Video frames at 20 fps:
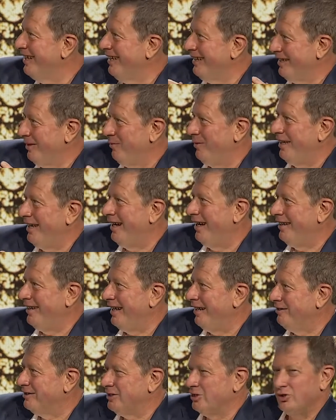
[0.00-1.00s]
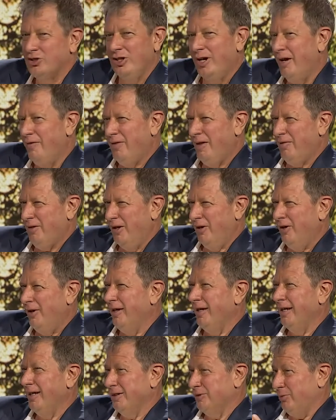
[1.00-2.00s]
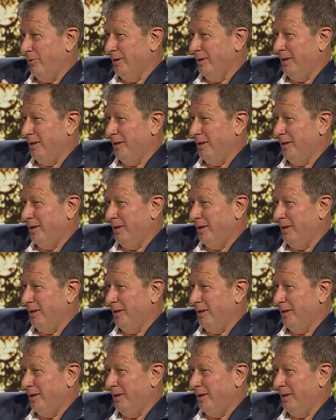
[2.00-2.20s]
to be on there and say, I've never heard of this,